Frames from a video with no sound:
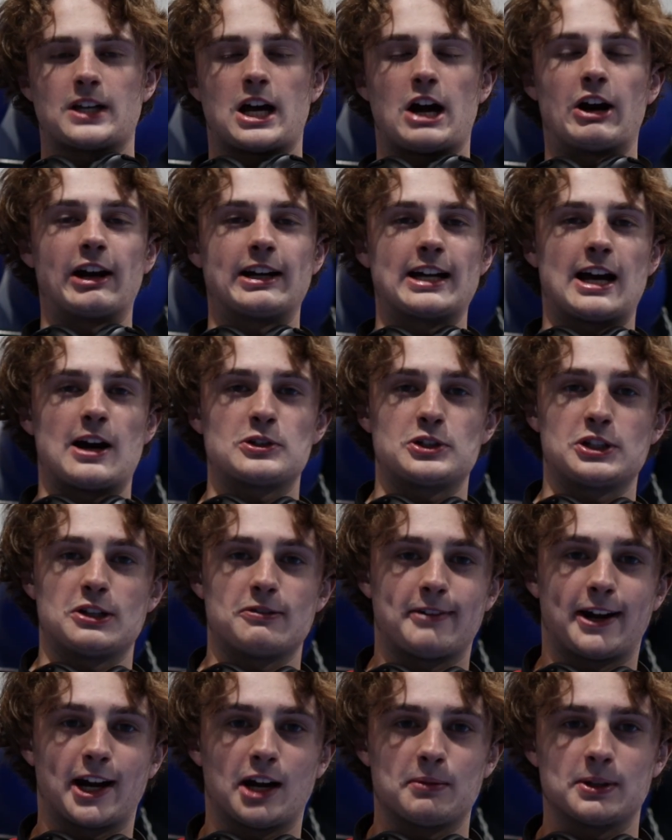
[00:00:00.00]
Alright, now onto the
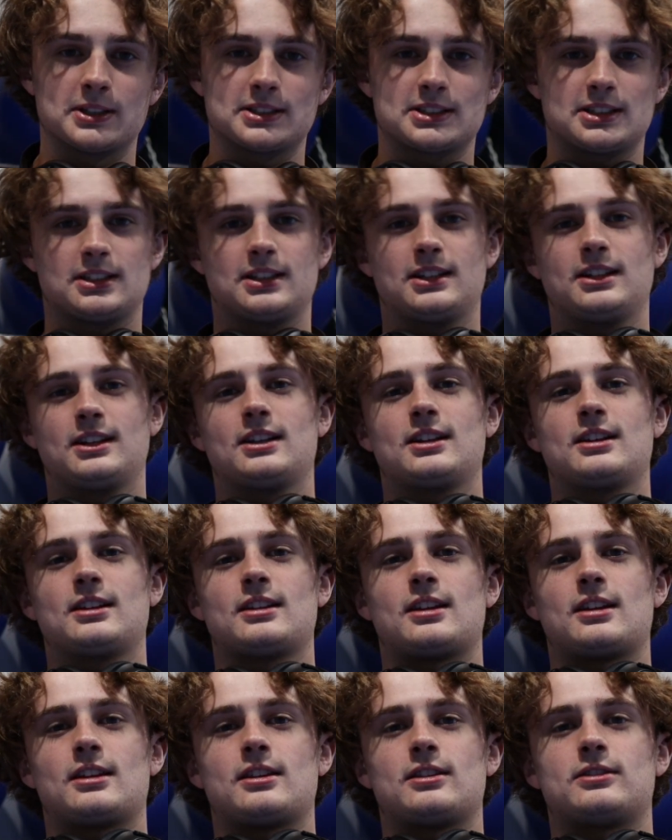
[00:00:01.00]
environment.
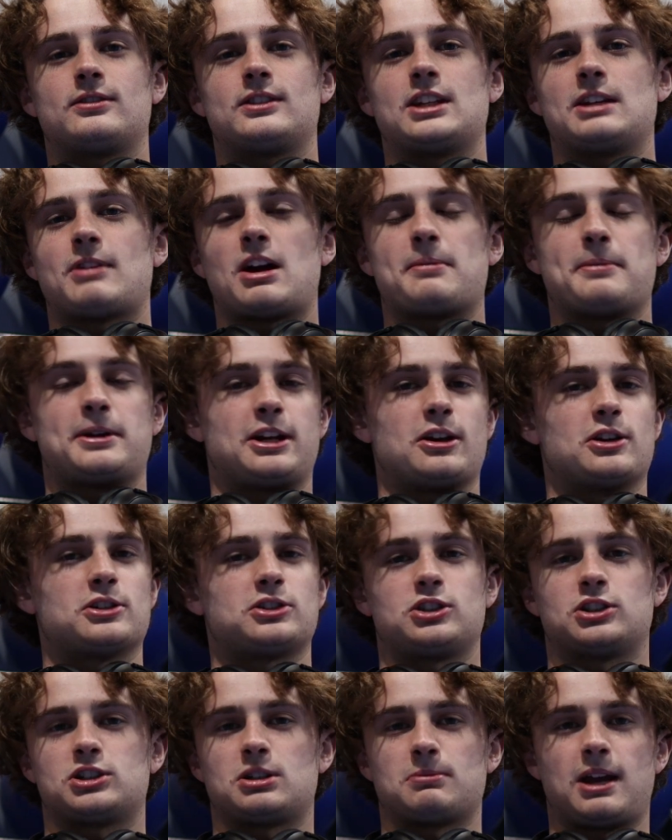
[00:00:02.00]
The environment here
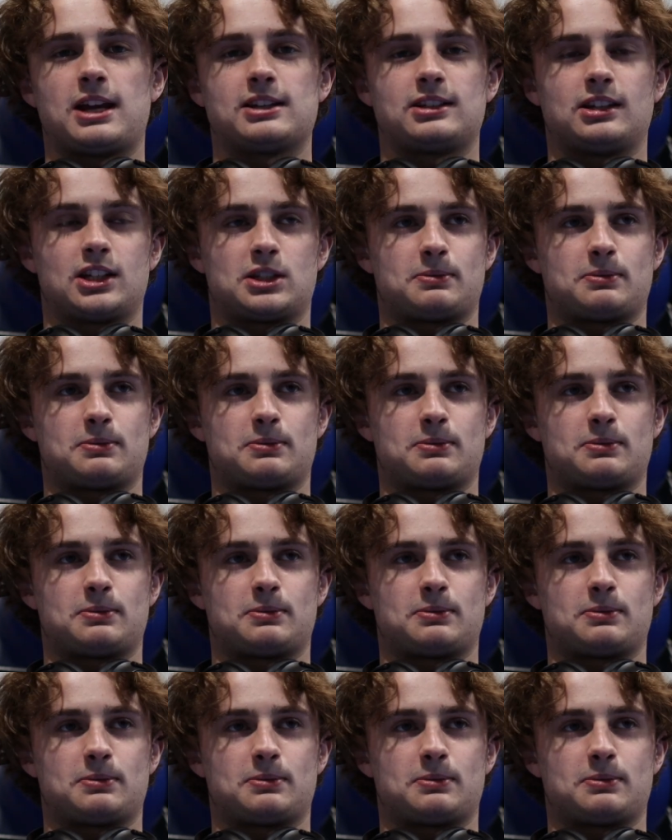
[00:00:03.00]
is just amazing.